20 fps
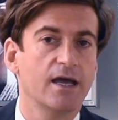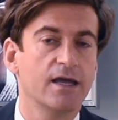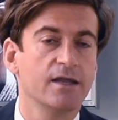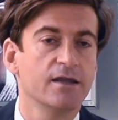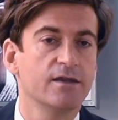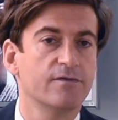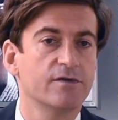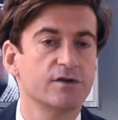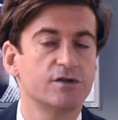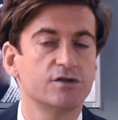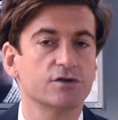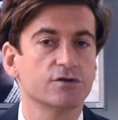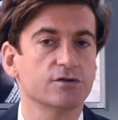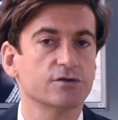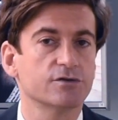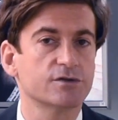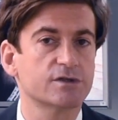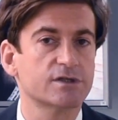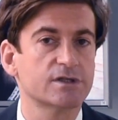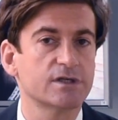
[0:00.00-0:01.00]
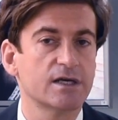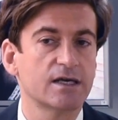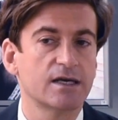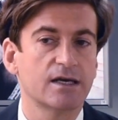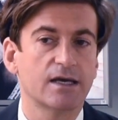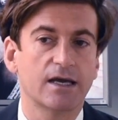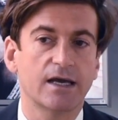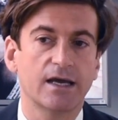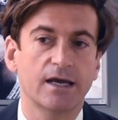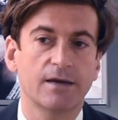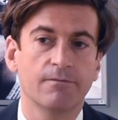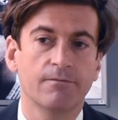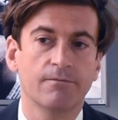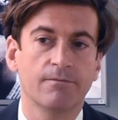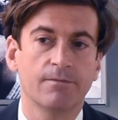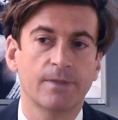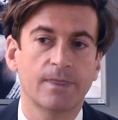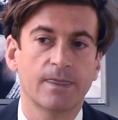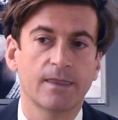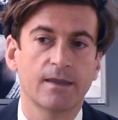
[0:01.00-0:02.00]
individuals,
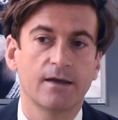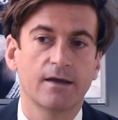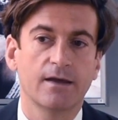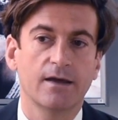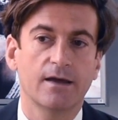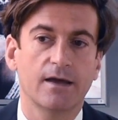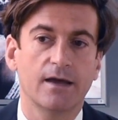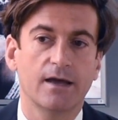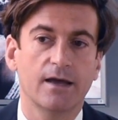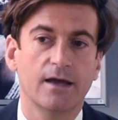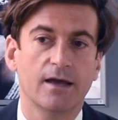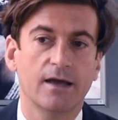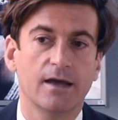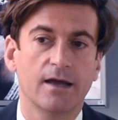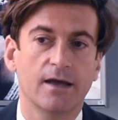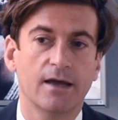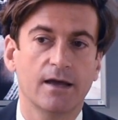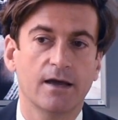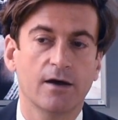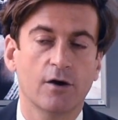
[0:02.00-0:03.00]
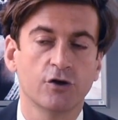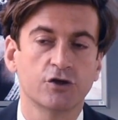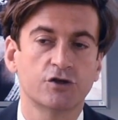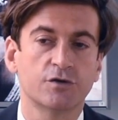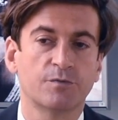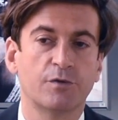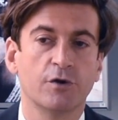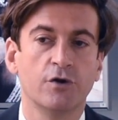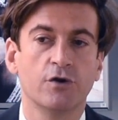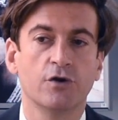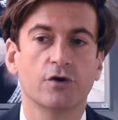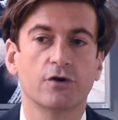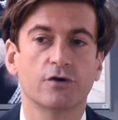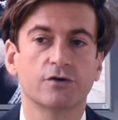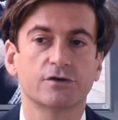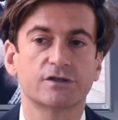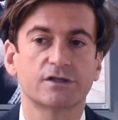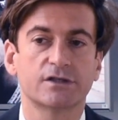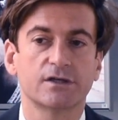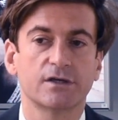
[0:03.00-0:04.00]
um,
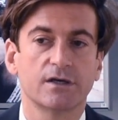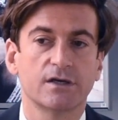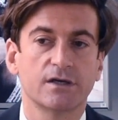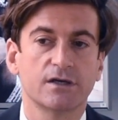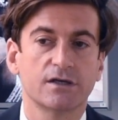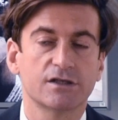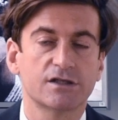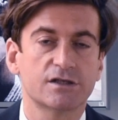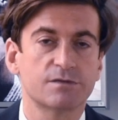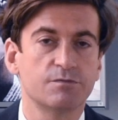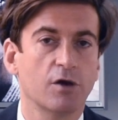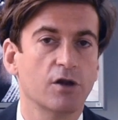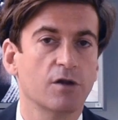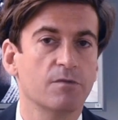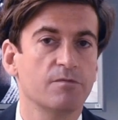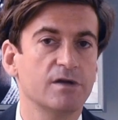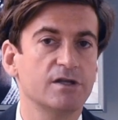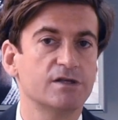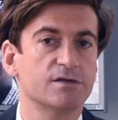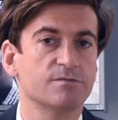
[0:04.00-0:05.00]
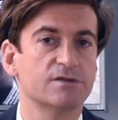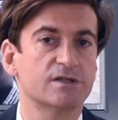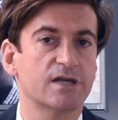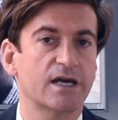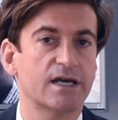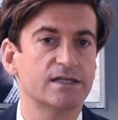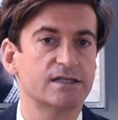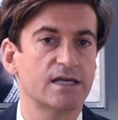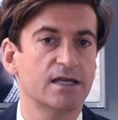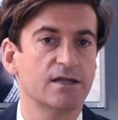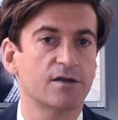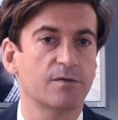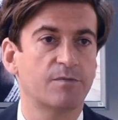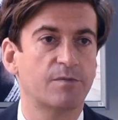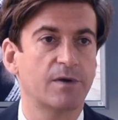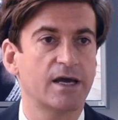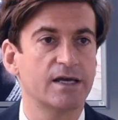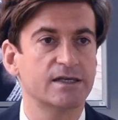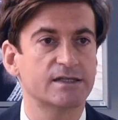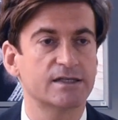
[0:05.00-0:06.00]
entrepreneurs, small and medium-sized
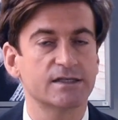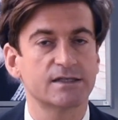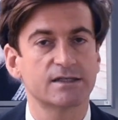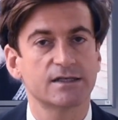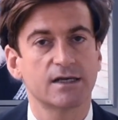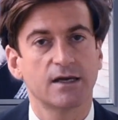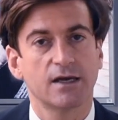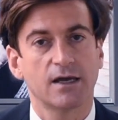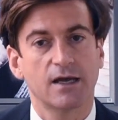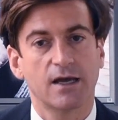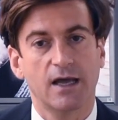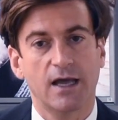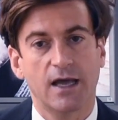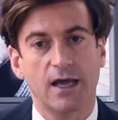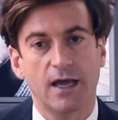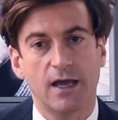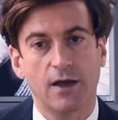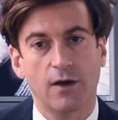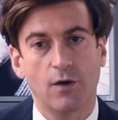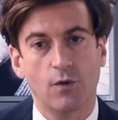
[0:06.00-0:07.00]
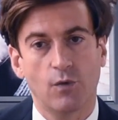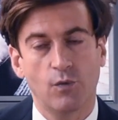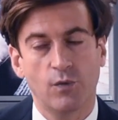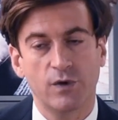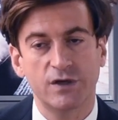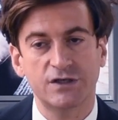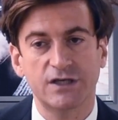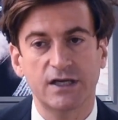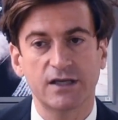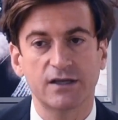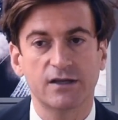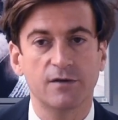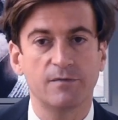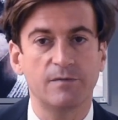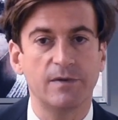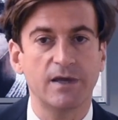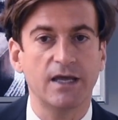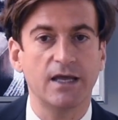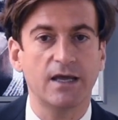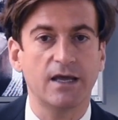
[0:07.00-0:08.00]
enterprises wishing to
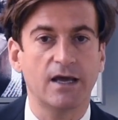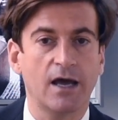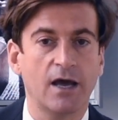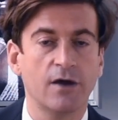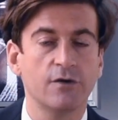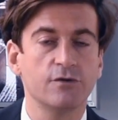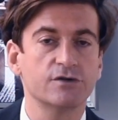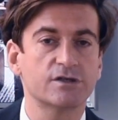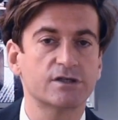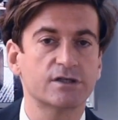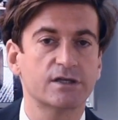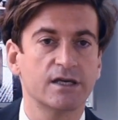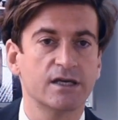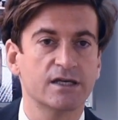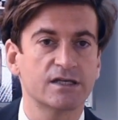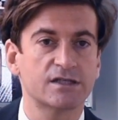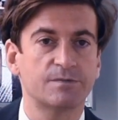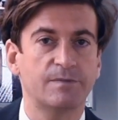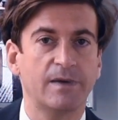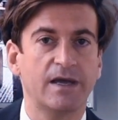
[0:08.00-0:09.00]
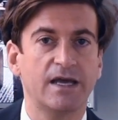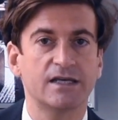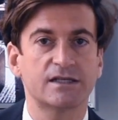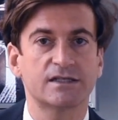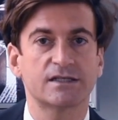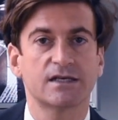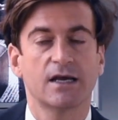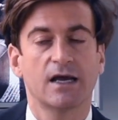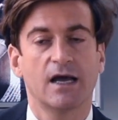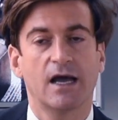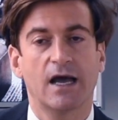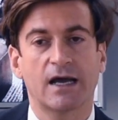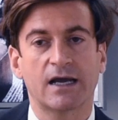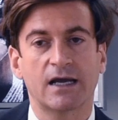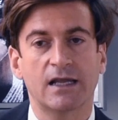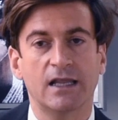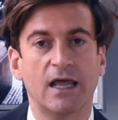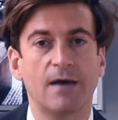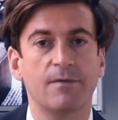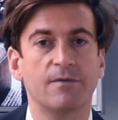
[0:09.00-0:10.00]
be housed in a space, a
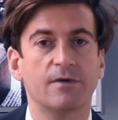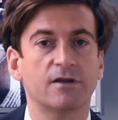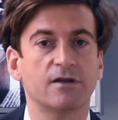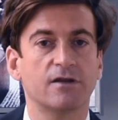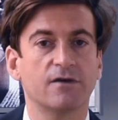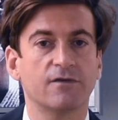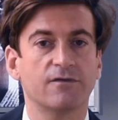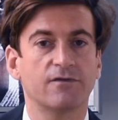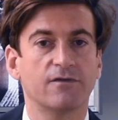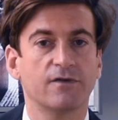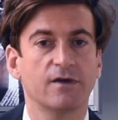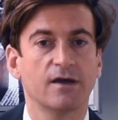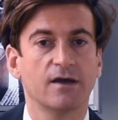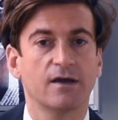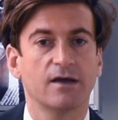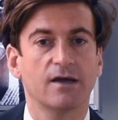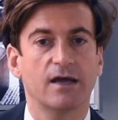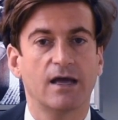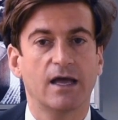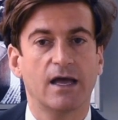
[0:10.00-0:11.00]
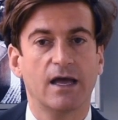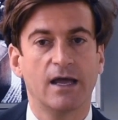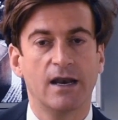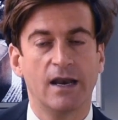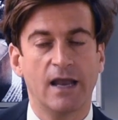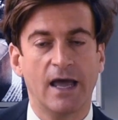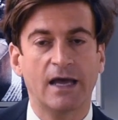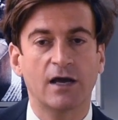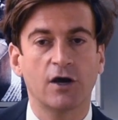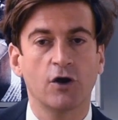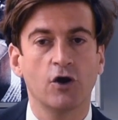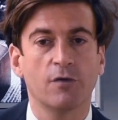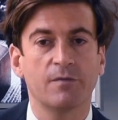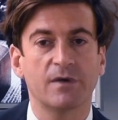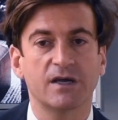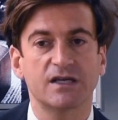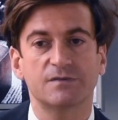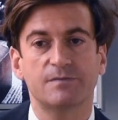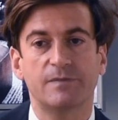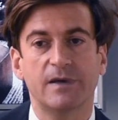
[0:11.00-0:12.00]
collaborative and
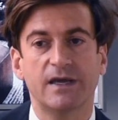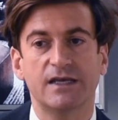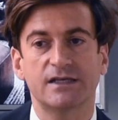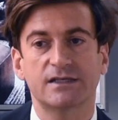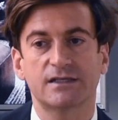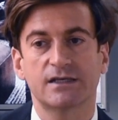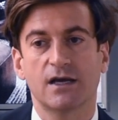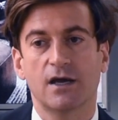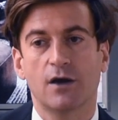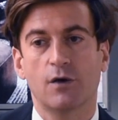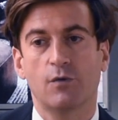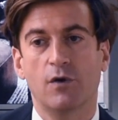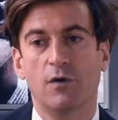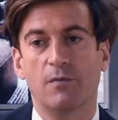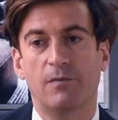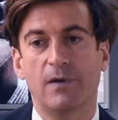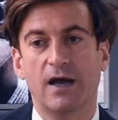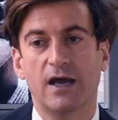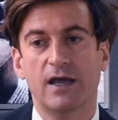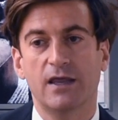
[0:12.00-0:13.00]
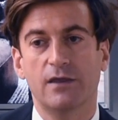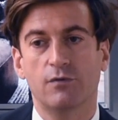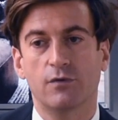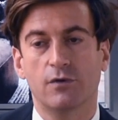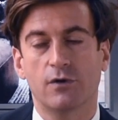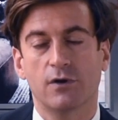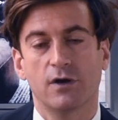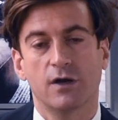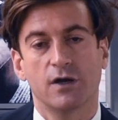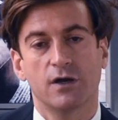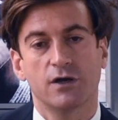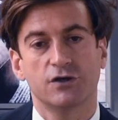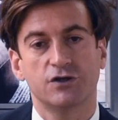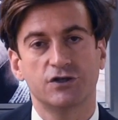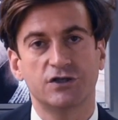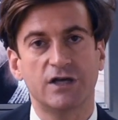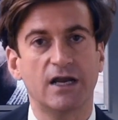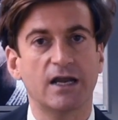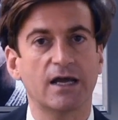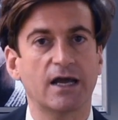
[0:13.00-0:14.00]
economic space whereby they were
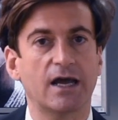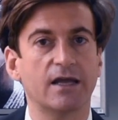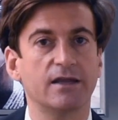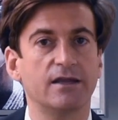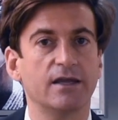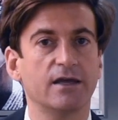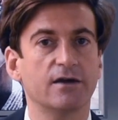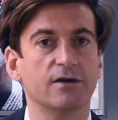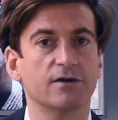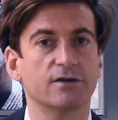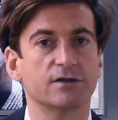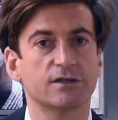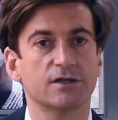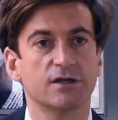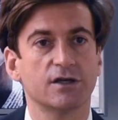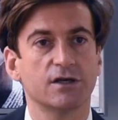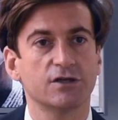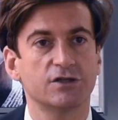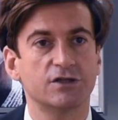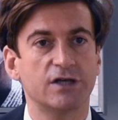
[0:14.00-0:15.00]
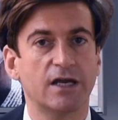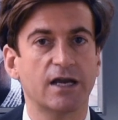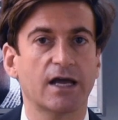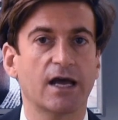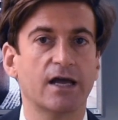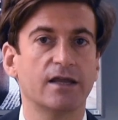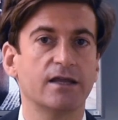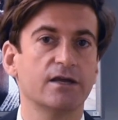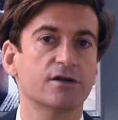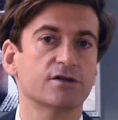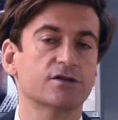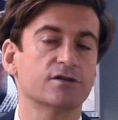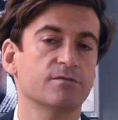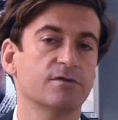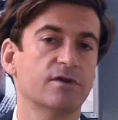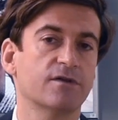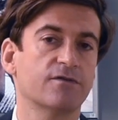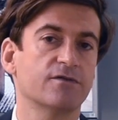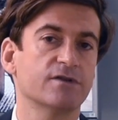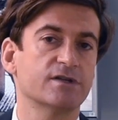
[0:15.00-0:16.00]
sharing ideas, sharing ideas from
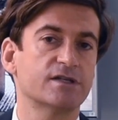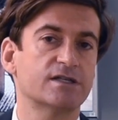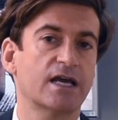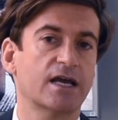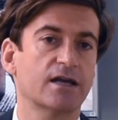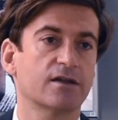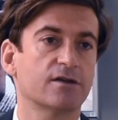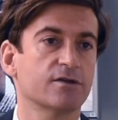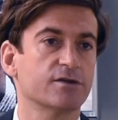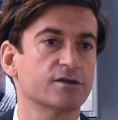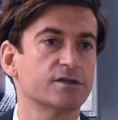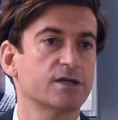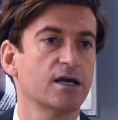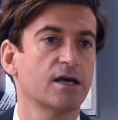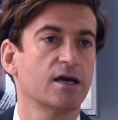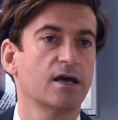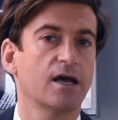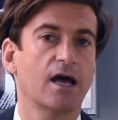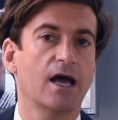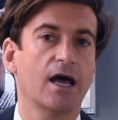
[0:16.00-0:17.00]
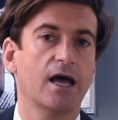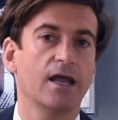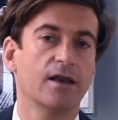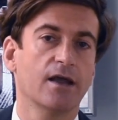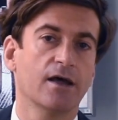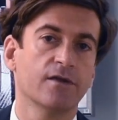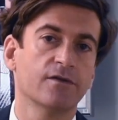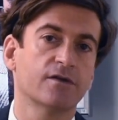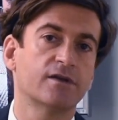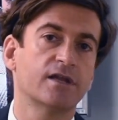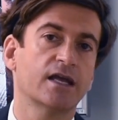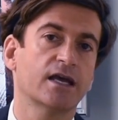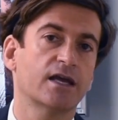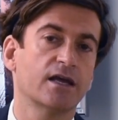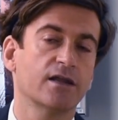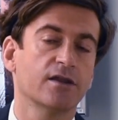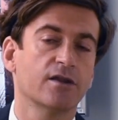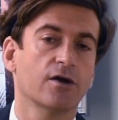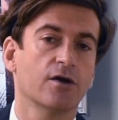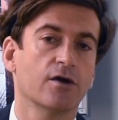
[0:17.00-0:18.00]
different sectors and
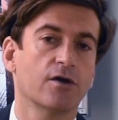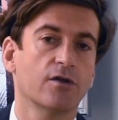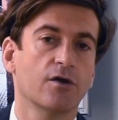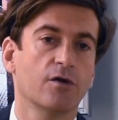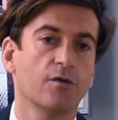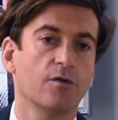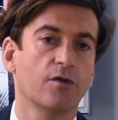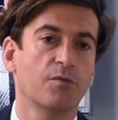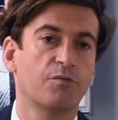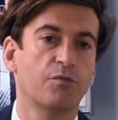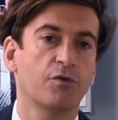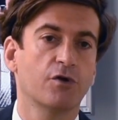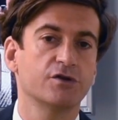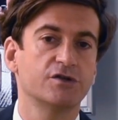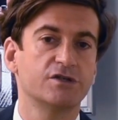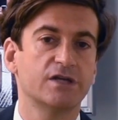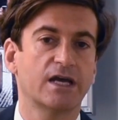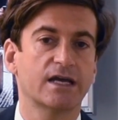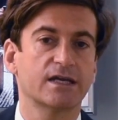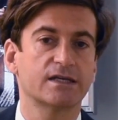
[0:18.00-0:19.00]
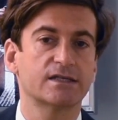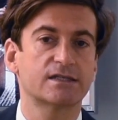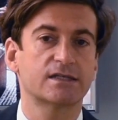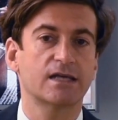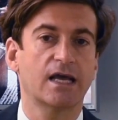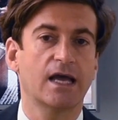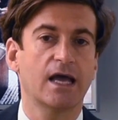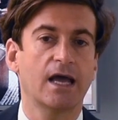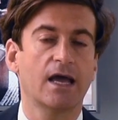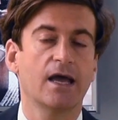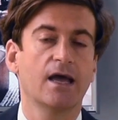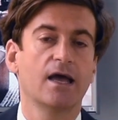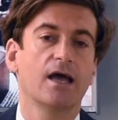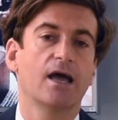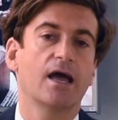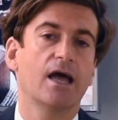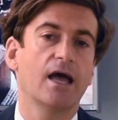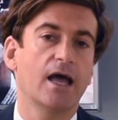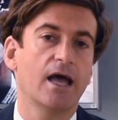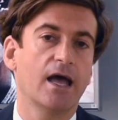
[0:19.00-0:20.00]
undertaking their, their, their projects uh,
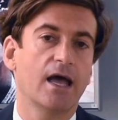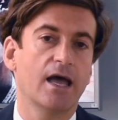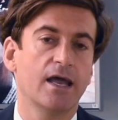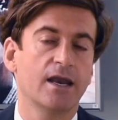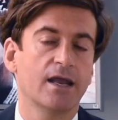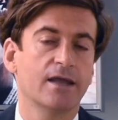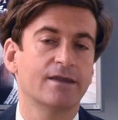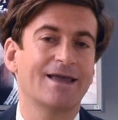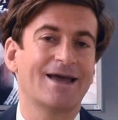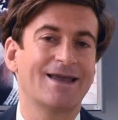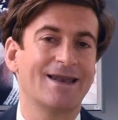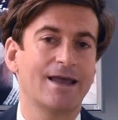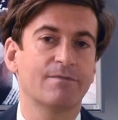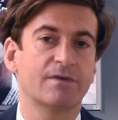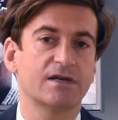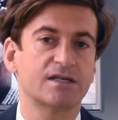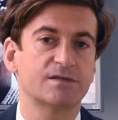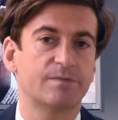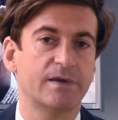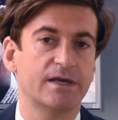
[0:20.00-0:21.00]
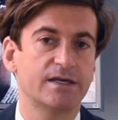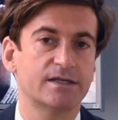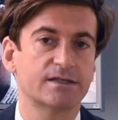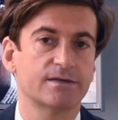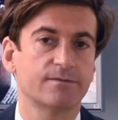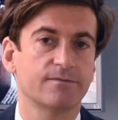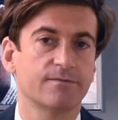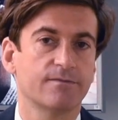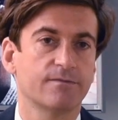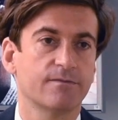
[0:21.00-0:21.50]
uh, in a dynamic space.